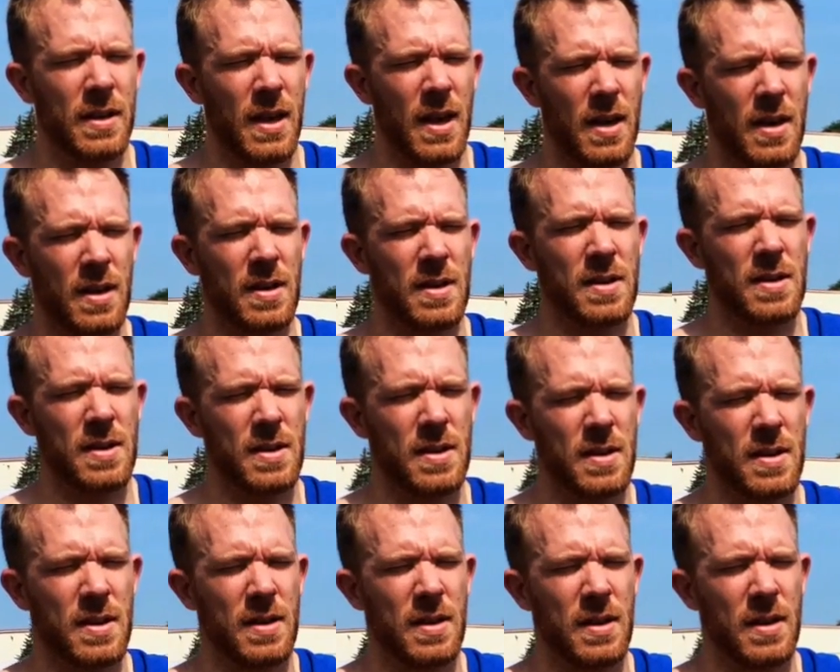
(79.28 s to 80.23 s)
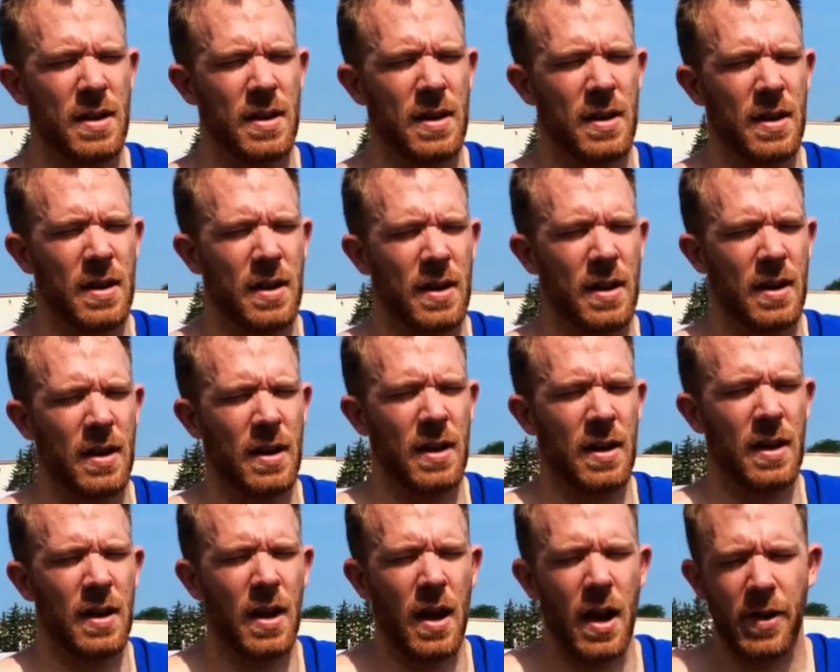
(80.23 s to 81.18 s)
yep. one.
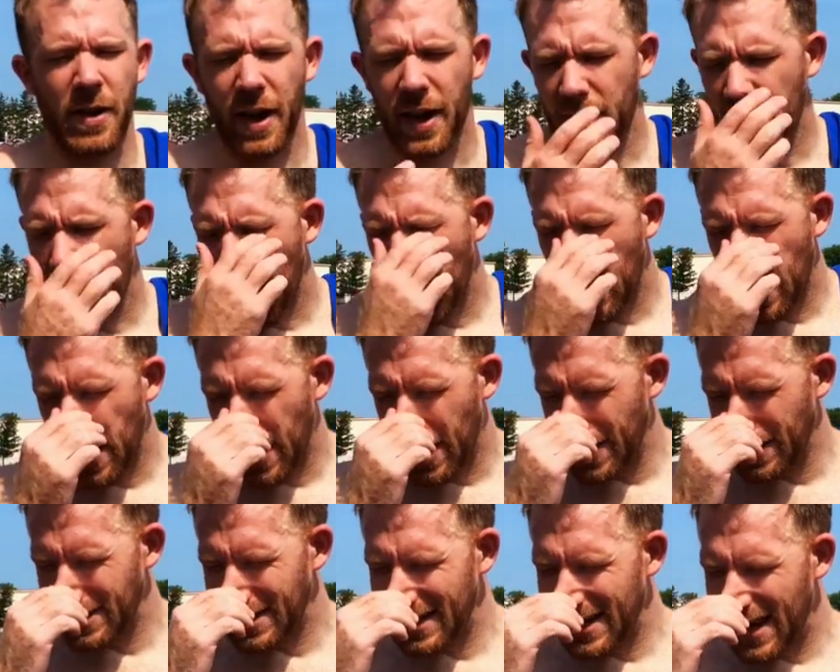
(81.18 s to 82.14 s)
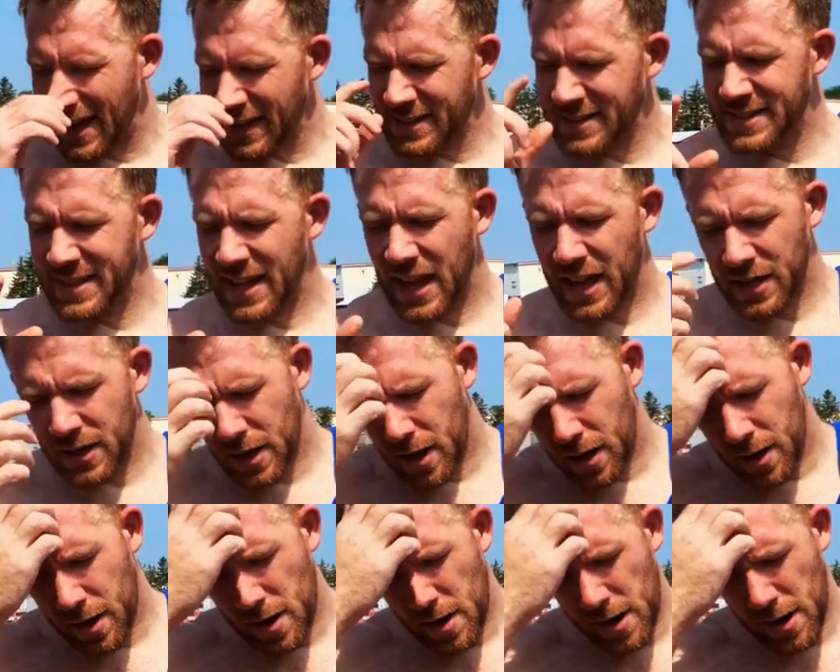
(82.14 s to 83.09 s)
Okay, uh, the next 10
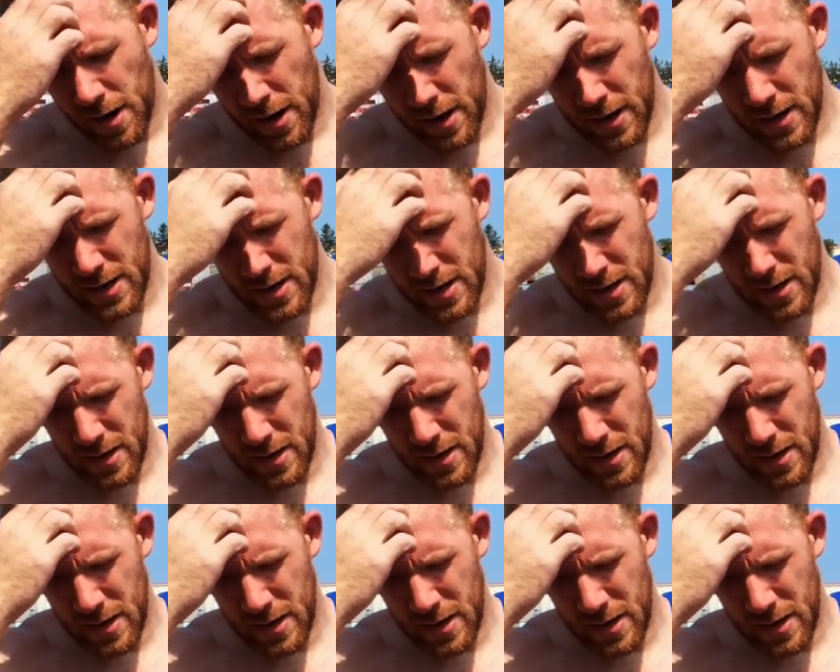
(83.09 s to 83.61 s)
are